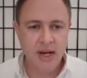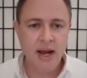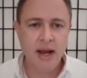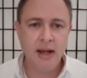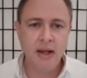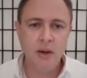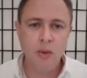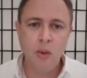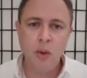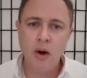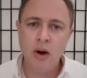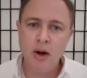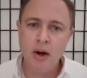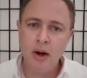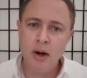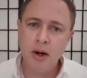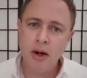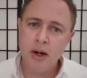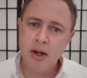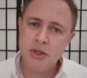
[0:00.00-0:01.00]
I
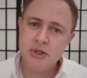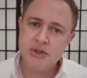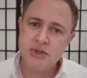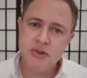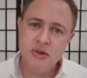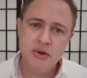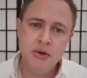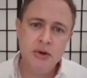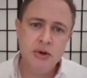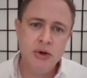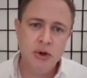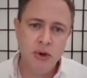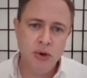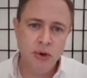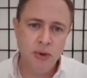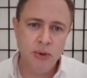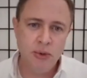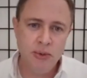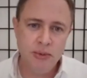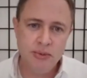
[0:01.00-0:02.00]
watch the
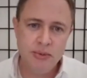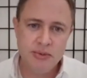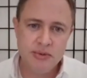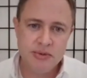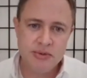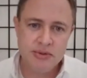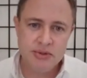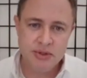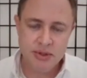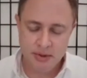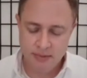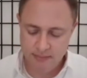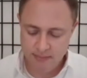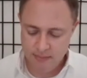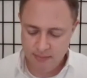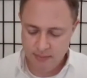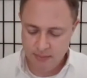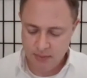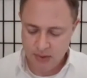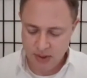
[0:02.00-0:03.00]
news,
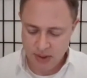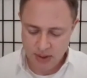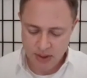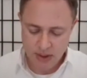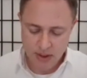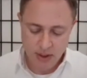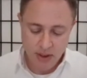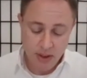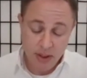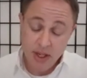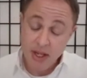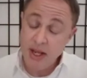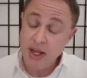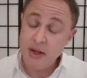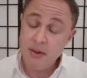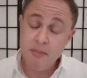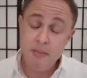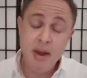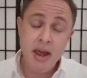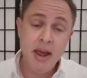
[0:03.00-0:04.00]
it
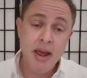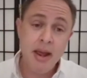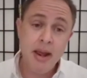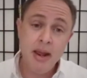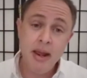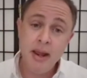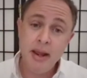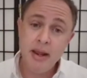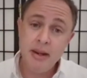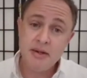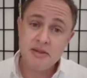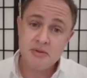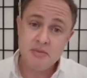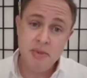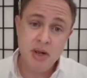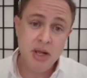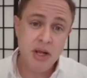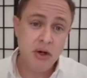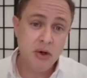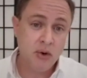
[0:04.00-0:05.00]
makes
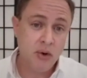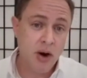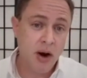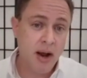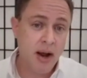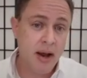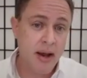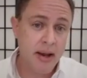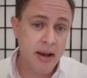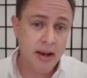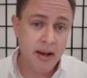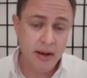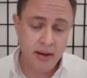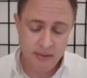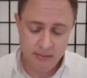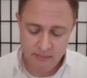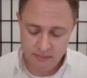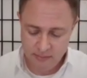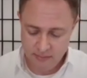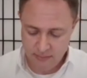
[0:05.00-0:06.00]
me cry
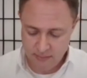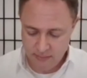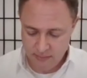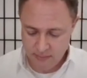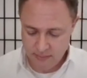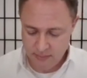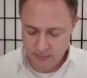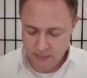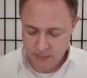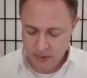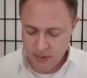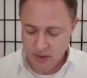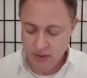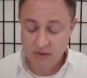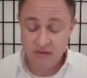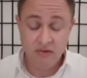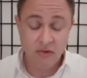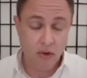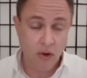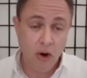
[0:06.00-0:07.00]

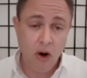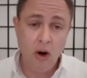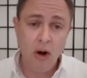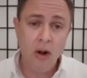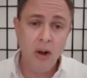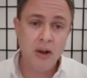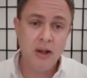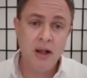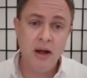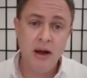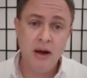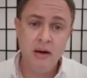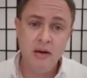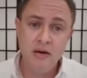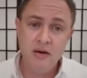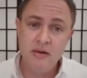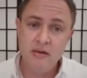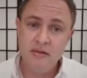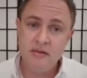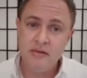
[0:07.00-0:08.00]
for all
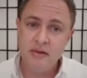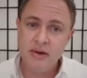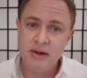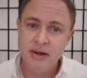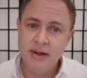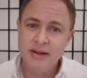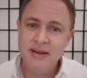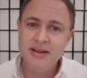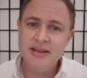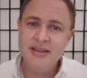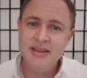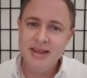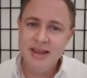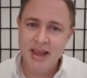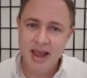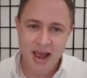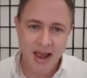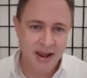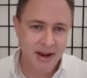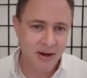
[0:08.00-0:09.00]
of the
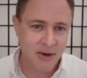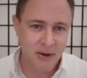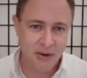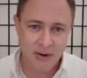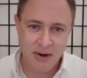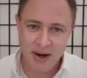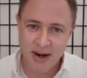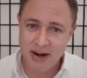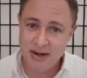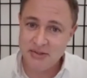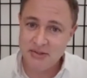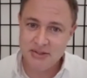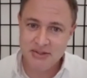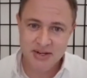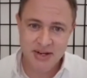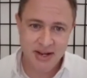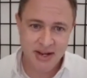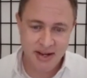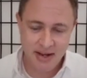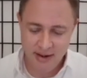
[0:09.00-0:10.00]
anger I see.